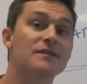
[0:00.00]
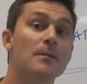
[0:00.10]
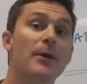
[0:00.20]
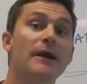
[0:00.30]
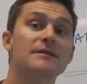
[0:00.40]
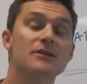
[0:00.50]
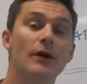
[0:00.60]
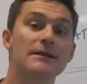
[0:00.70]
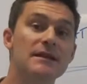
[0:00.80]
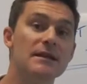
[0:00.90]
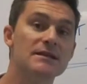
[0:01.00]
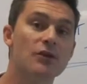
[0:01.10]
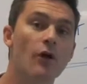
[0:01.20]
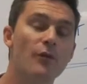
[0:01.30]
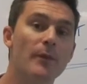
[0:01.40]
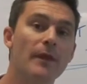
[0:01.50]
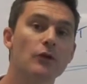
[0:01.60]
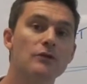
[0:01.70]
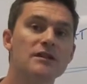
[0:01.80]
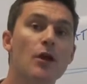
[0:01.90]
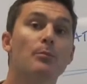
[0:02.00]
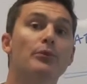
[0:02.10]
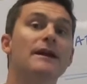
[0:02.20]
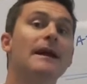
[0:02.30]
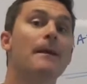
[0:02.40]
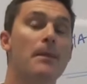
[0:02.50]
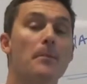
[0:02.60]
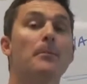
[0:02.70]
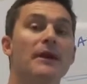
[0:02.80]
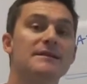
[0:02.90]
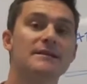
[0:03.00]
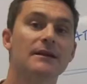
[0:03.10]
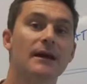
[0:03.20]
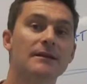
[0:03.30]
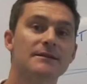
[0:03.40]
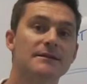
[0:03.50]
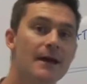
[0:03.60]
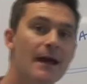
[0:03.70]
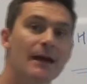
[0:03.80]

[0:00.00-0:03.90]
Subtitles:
to bounce ideas off, but they also bring out the best in us.